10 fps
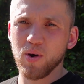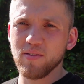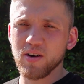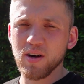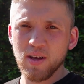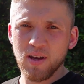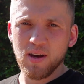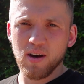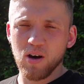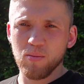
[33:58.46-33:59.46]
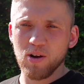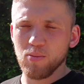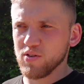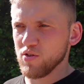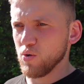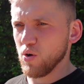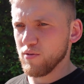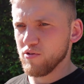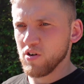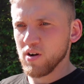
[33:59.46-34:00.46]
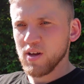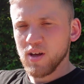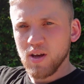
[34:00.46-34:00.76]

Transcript: weather, a little bit too hot for it.